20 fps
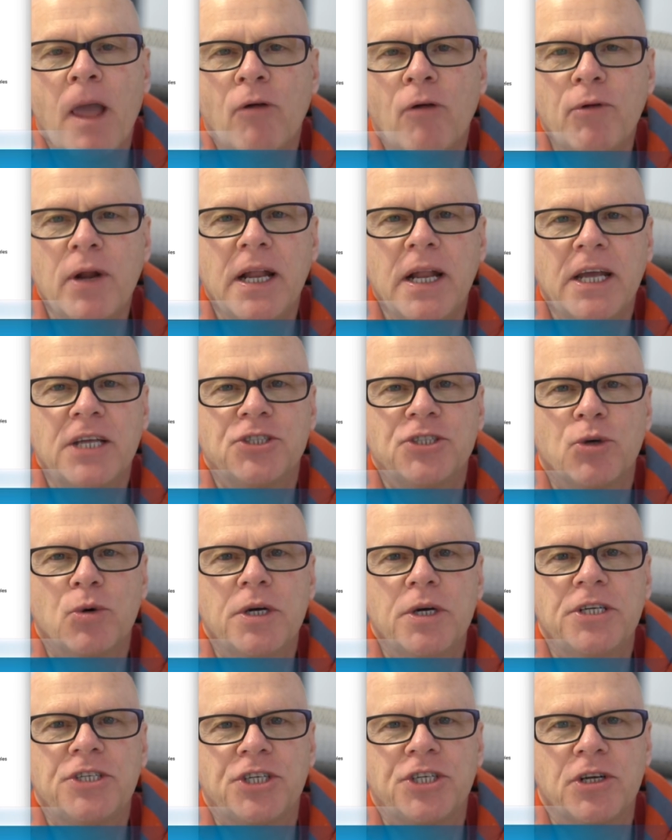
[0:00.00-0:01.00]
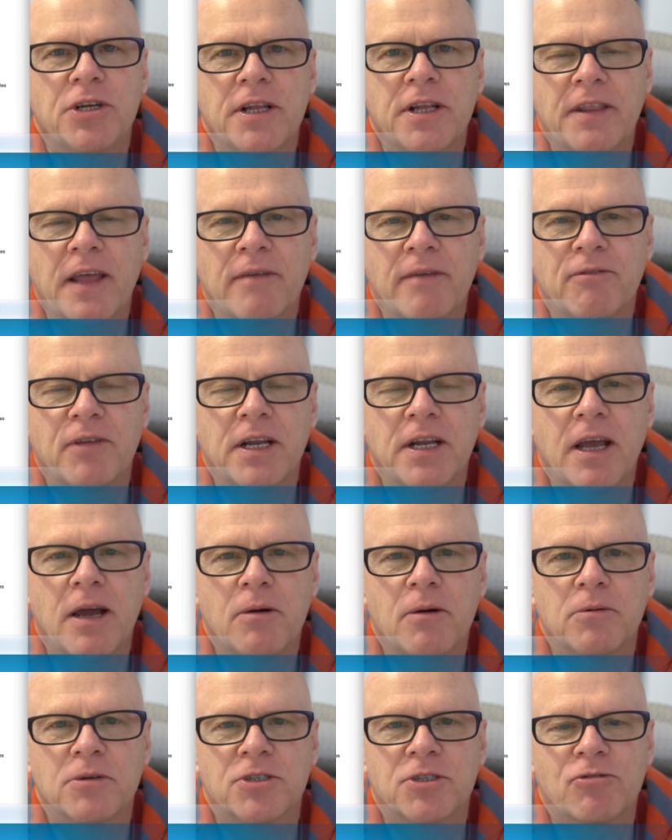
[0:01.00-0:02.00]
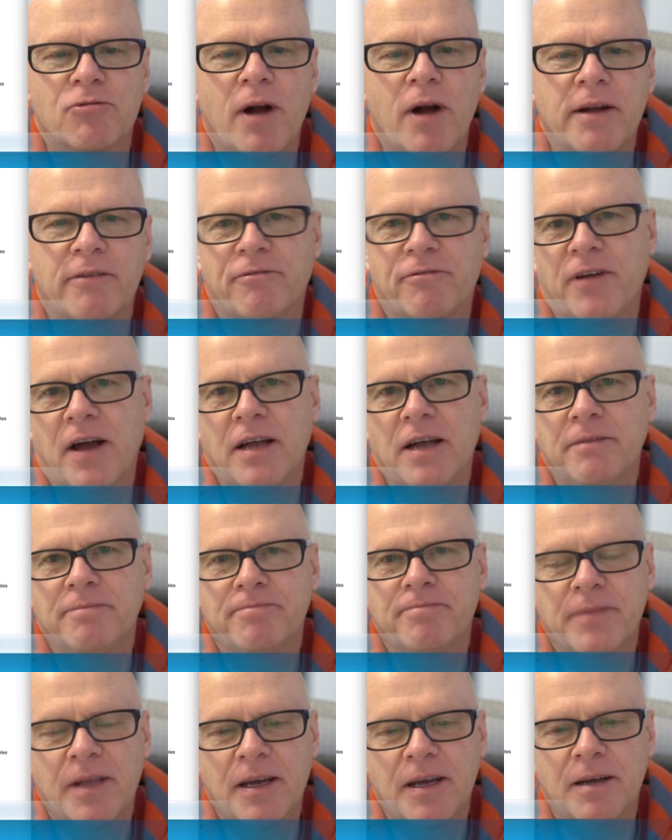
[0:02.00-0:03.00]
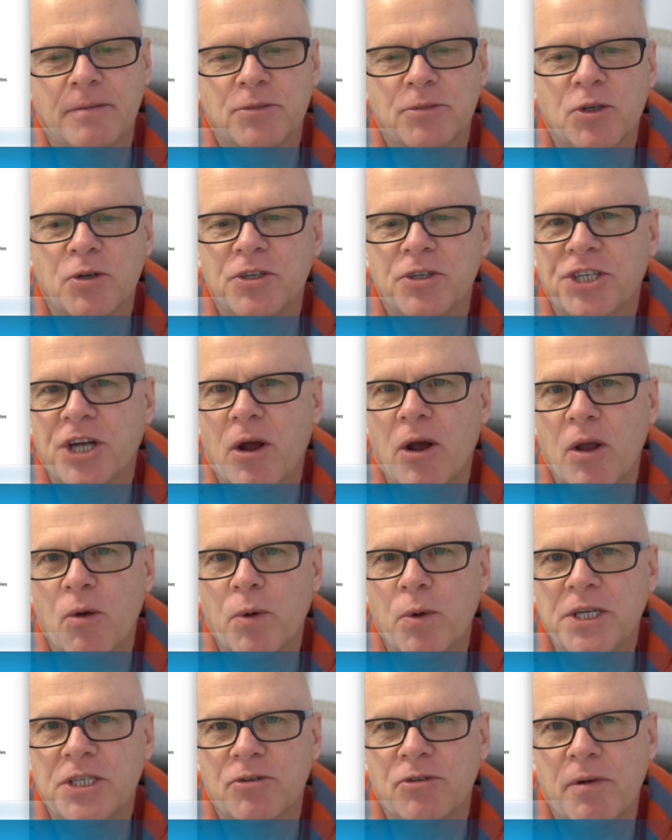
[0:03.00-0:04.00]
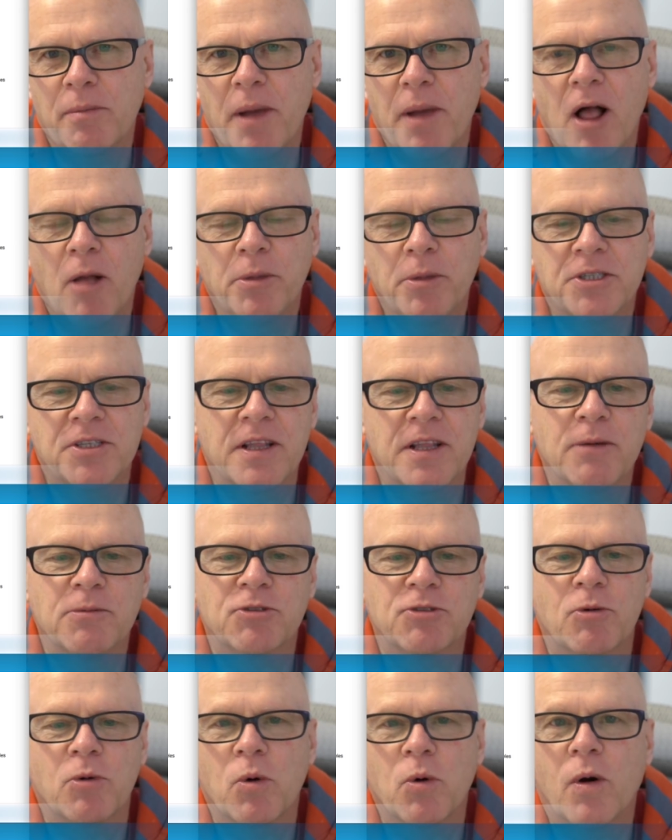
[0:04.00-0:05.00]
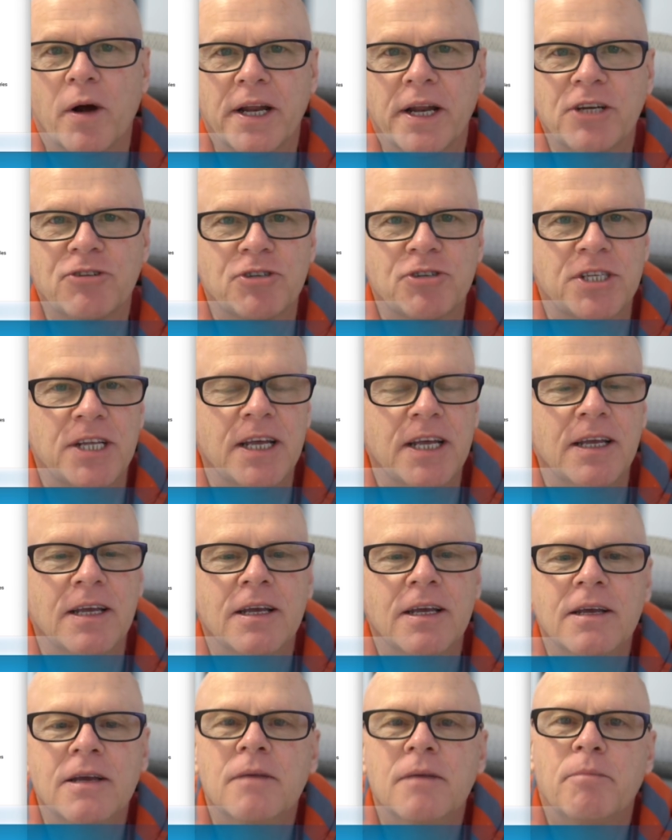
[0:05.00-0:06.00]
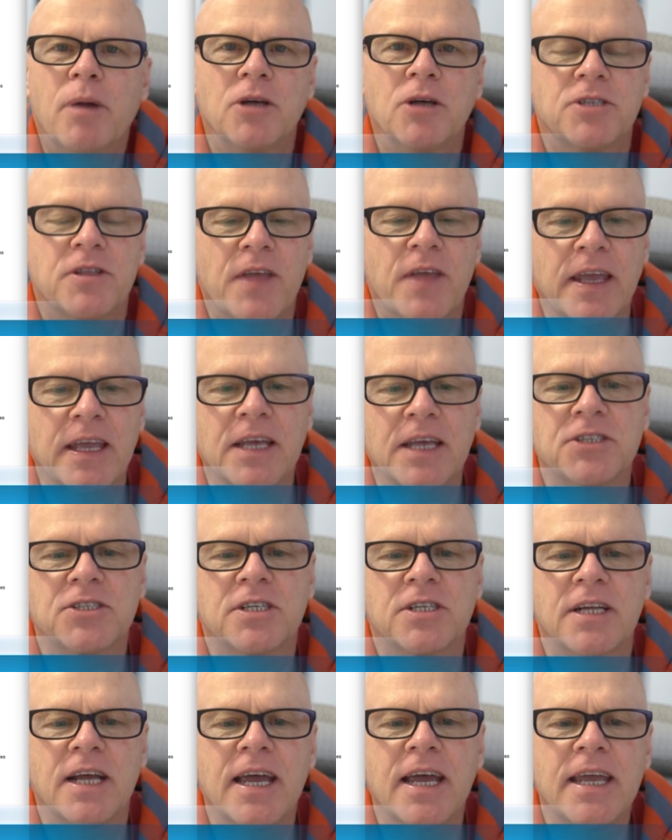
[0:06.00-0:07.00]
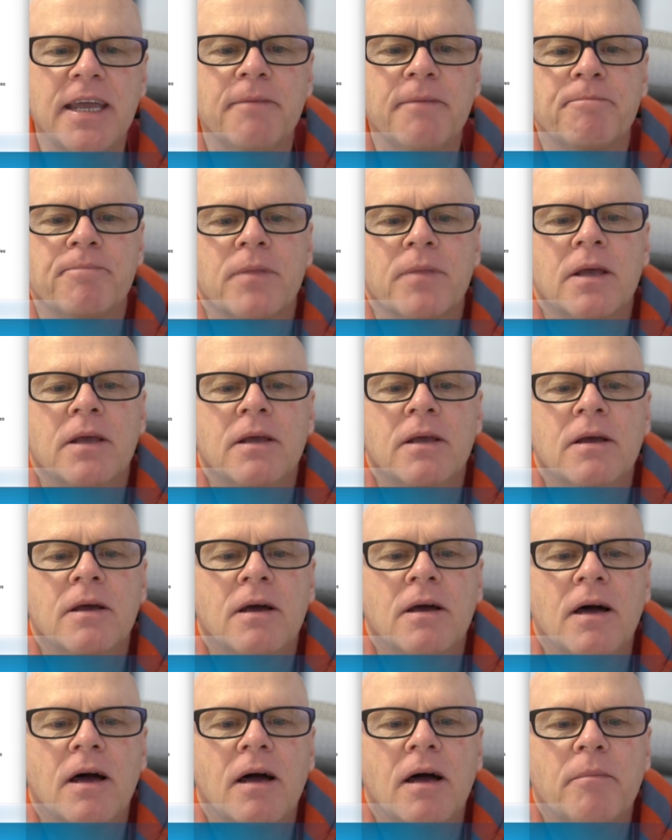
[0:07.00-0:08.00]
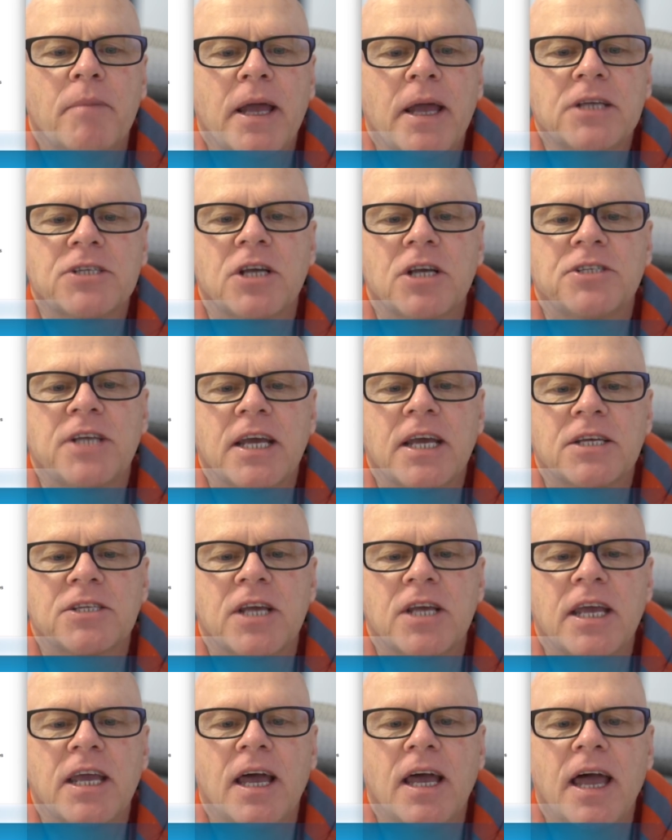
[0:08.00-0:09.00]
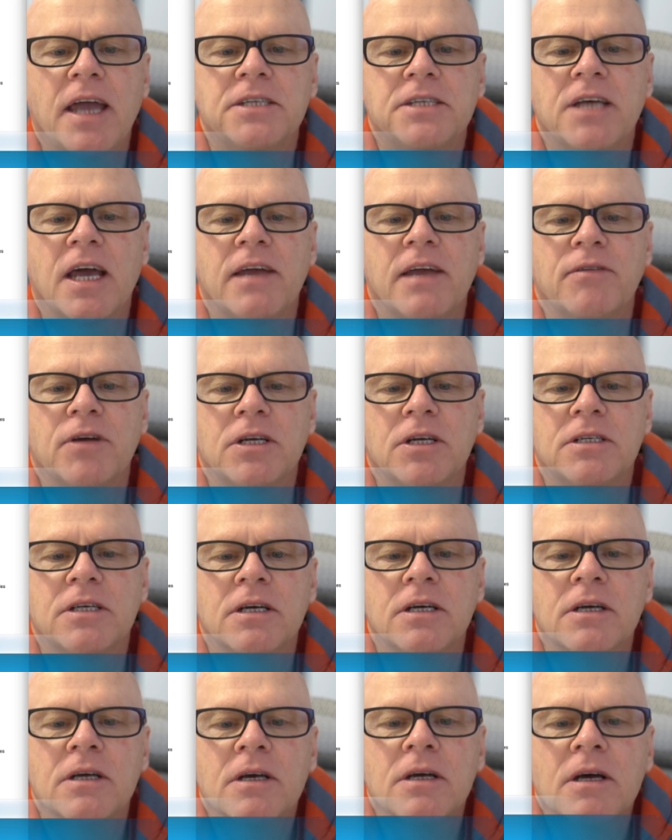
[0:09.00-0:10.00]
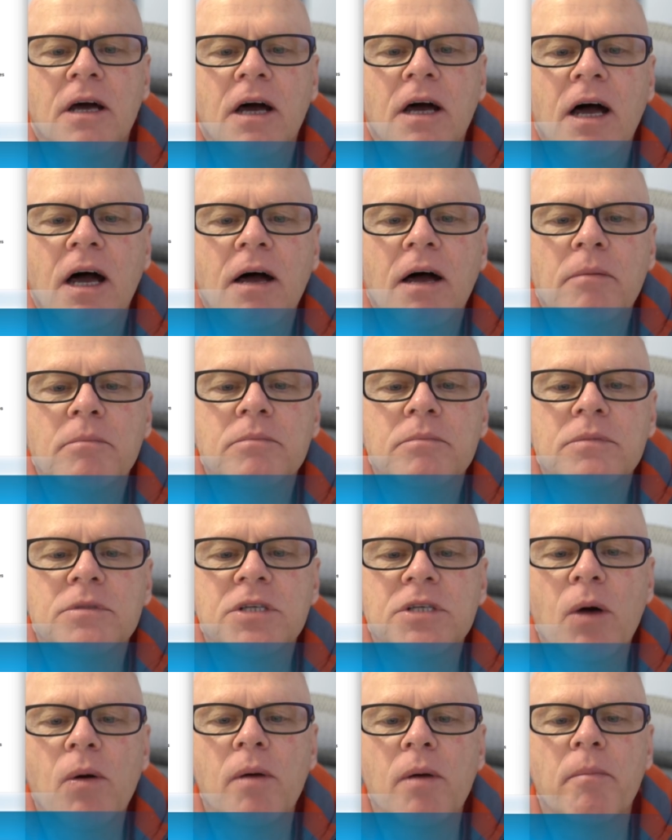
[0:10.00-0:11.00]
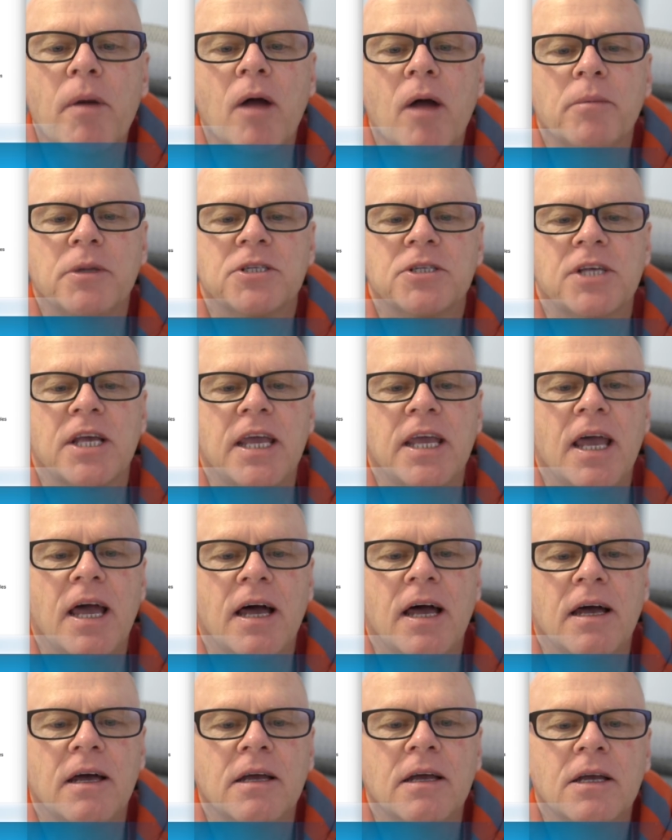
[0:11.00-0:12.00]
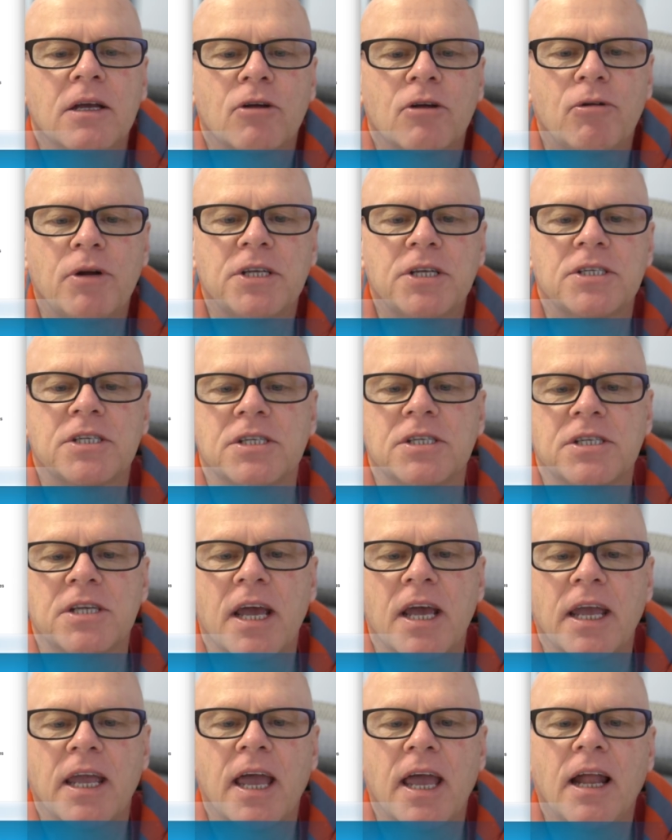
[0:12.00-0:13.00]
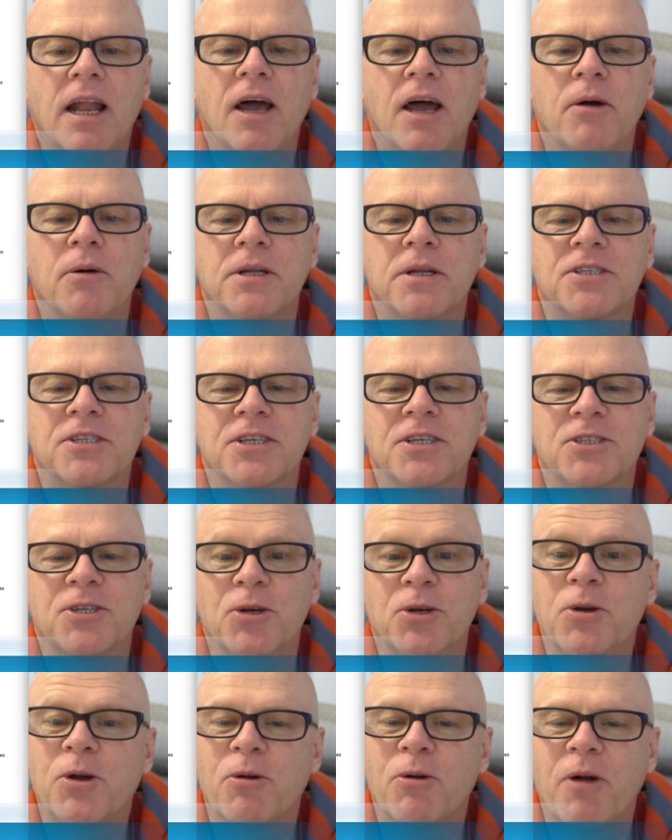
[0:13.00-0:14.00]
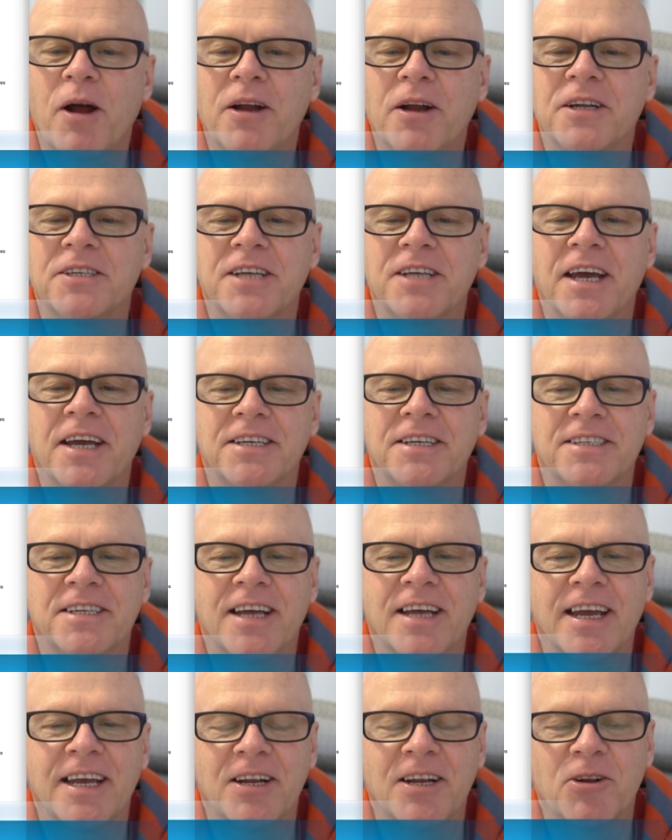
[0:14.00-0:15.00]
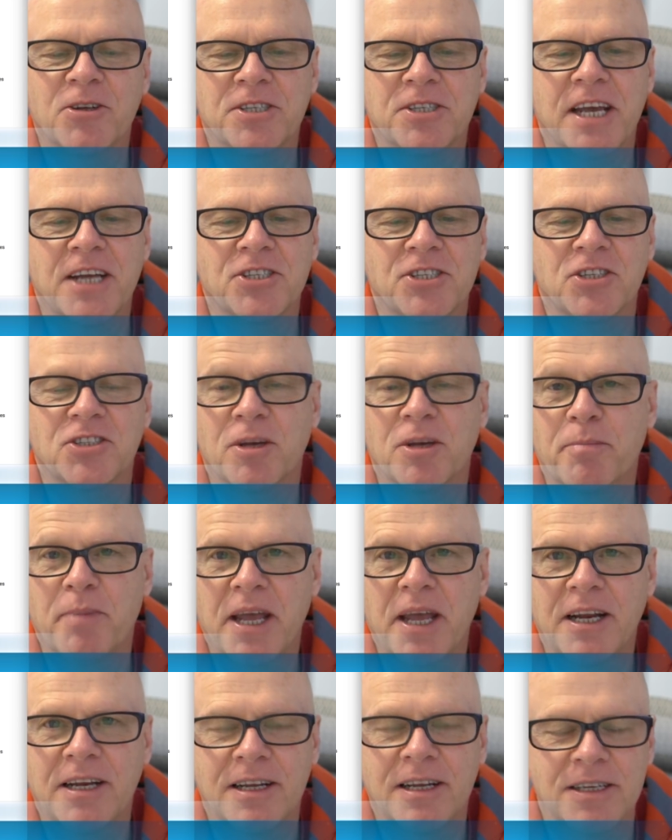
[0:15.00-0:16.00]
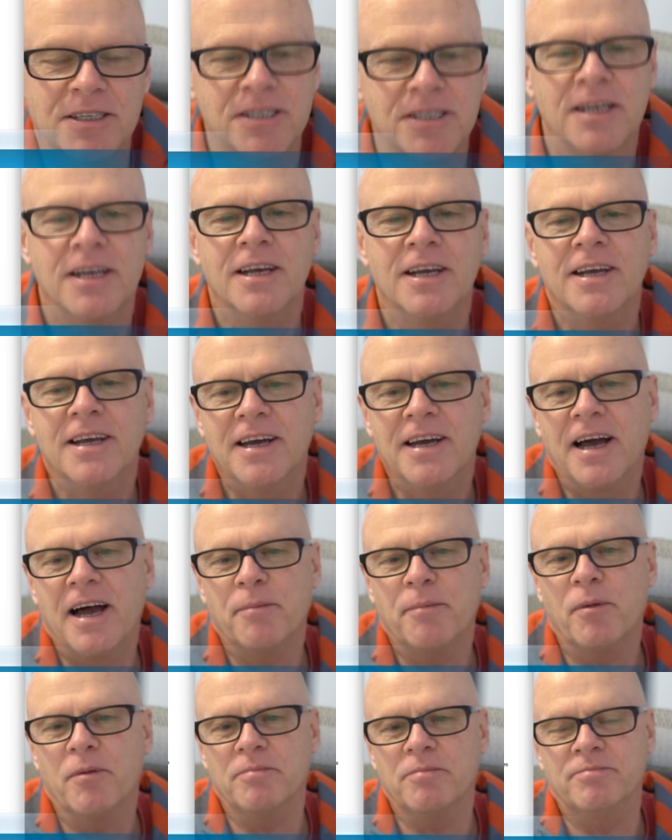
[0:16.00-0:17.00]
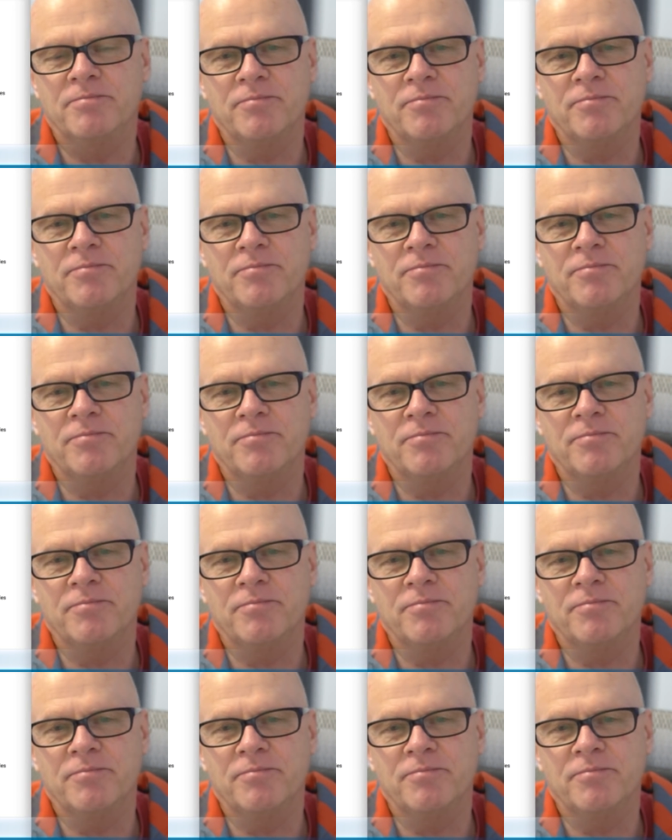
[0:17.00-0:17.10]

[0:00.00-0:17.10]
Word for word: I really enjoyed shooting that video. It was great fun, um, sort of showing winter in Melbourne, so that was quite interesting. Posted that yesterday. Um, Hexatex here. Hey, David. Um, Zoe at Moments here. Chris is saying hello. It's a two corona day today in Los Angeles. I bet it is. Um,